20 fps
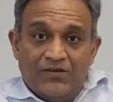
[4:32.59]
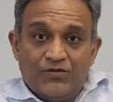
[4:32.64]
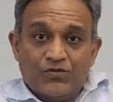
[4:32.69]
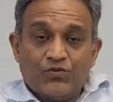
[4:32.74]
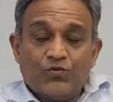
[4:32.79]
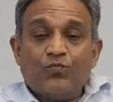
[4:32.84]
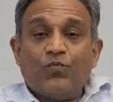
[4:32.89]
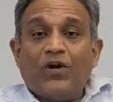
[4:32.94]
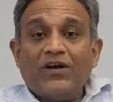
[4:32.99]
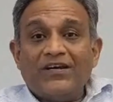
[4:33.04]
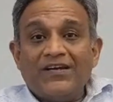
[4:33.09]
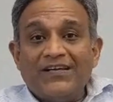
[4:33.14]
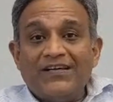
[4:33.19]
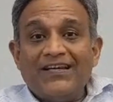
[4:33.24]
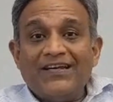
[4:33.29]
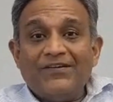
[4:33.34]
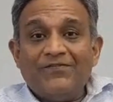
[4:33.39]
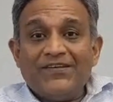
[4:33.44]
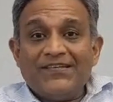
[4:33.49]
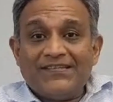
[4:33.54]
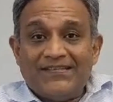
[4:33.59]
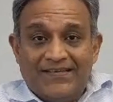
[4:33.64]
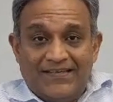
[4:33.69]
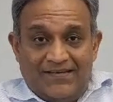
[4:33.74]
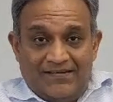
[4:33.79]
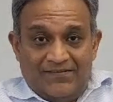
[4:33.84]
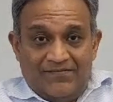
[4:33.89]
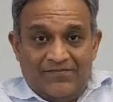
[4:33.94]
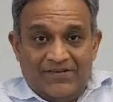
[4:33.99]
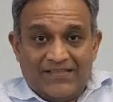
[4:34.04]
So what did we
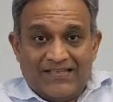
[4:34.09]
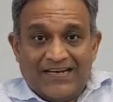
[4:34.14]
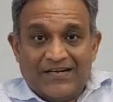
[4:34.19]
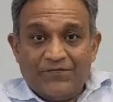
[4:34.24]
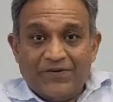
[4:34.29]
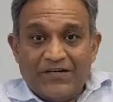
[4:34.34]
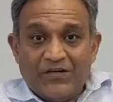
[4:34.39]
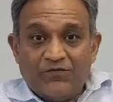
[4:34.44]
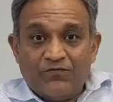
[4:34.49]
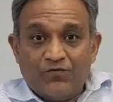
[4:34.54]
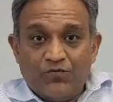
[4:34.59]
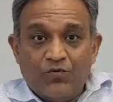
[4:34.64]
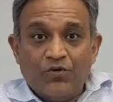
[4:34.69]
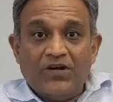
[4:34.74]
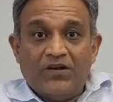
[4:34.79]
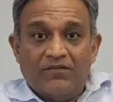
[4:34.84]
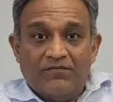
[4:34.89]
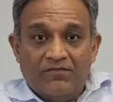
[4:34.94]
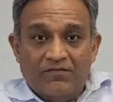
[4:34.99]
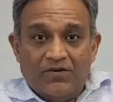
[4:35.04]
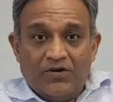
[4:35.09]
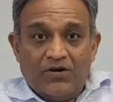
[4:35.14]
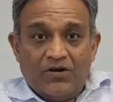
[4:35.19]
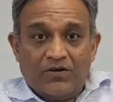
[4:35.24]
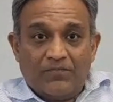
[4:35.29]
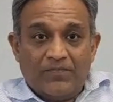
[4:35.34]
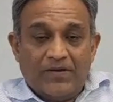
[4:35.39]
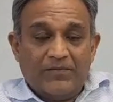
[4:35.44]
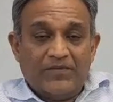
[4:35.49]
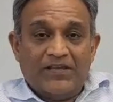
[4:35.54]
see with the advent of Google,
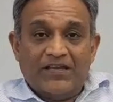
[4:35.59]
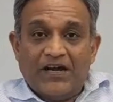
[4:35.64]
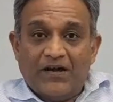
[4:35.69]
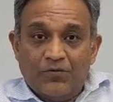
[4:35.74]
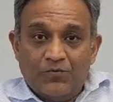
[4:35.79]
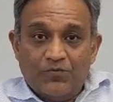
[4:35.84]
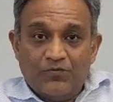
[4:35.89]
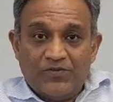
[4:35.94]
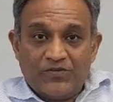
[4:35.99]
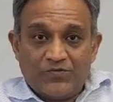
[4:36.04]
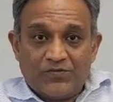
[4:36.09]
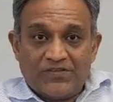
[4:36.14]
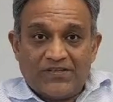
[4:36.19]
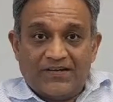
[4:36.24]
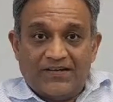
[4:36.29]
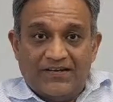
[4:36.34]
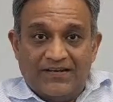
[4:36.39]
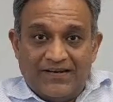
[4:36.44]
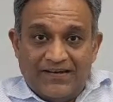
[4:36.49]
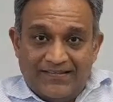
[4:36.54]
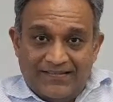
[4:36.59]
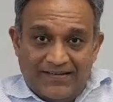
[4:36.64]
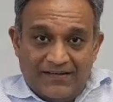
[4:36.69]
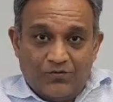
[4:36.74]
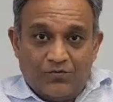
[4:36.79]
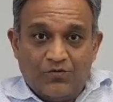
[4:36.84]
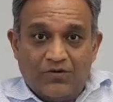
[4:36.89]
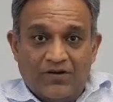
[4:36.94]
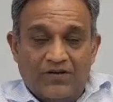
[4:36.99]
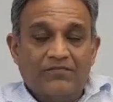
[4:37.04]
or maybe Yahoo, which was earlier, and then
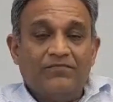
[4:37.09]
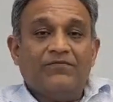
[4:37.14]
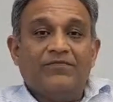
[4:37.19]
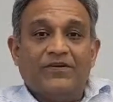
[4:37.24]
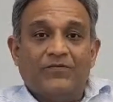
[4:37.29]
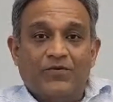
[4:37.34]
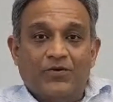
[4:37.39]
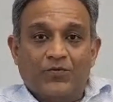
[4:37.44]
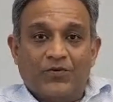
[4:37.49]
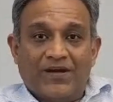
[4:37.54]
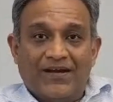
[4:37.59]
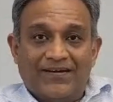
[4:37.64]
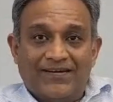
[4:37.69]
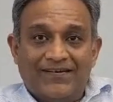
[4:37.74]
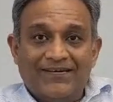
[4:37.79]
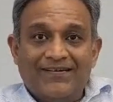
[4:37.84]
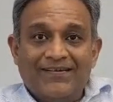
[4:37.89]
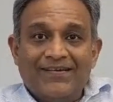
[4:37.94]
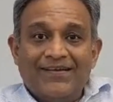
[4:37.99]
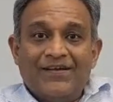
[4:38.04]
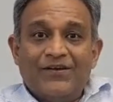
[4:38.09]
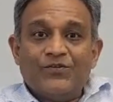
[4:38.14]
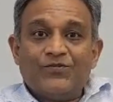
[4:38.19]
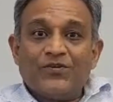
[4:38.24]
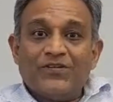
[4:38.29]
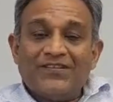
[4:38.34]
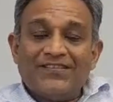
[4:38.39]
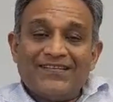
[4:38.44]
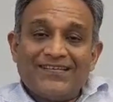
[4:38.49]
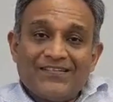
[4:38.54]
Google, when we look at it?
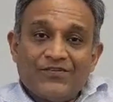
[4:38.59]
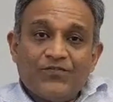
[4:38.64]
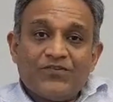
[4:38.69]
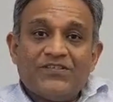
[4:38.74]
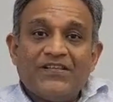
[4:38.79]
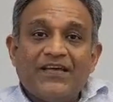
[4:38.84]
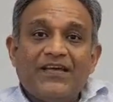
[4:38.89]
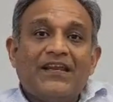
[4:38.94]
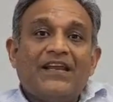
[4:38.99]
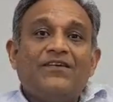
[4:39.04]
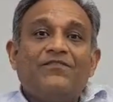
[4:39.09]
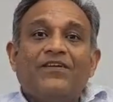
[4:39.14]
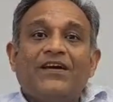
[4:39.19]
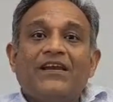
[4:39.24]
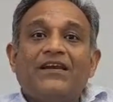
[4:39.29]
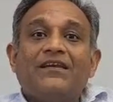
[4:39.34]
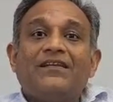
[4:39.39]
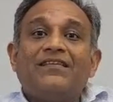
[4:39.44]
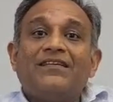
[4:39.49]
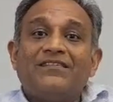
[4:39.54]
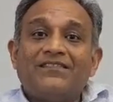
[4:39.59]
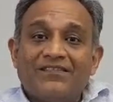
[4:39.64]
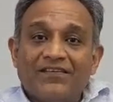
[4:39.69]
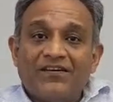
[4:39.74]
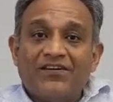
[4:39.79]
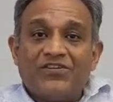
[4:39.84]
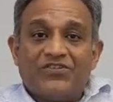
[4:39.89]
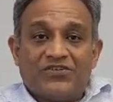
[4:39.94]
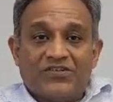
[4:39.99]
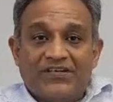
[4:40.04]
So this was the era where the
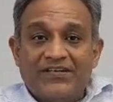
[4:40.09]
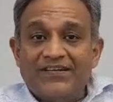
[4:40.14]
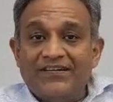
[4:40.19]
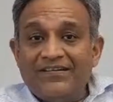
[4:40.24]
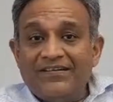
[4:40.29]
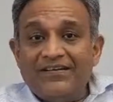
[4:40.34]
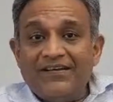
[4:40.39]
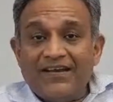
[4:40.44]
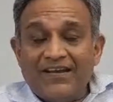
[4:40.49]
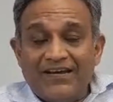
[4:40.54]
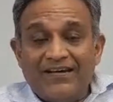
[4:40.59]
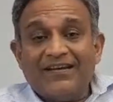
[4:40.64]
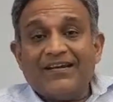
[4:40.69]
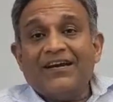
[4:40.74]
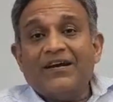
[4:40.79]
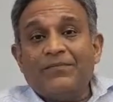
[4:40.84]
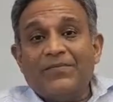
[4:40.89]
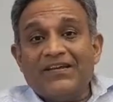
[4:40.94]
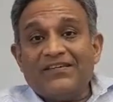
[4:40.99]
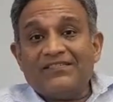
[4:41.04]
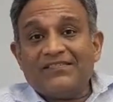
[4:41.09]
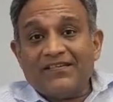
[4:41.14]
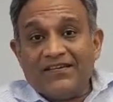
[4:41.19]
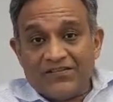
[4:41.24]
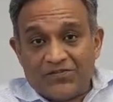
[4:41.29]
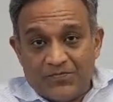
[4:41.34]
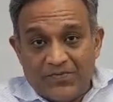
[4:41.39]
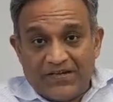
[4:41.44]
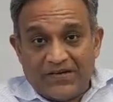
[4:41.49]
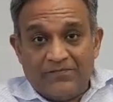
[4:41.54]
search, internet-based
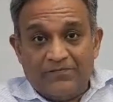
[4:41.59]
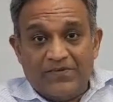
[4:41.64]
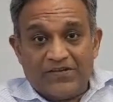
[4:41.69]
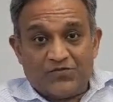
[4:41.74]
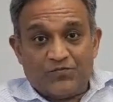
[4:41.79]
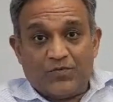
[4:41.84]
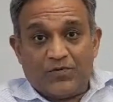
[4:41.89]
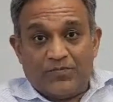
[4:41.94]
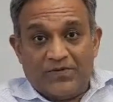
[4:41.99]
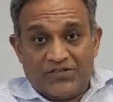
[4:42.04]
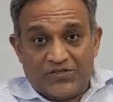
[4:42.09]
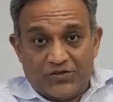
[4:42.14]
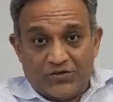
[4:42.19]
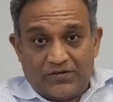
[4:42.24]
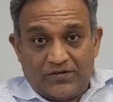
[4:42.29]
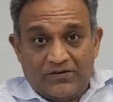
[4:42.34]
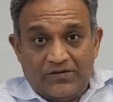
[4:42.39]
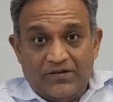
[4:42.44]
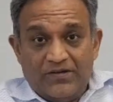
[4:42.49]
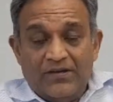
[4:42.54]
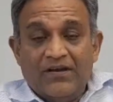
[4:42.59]
search, became much more mature.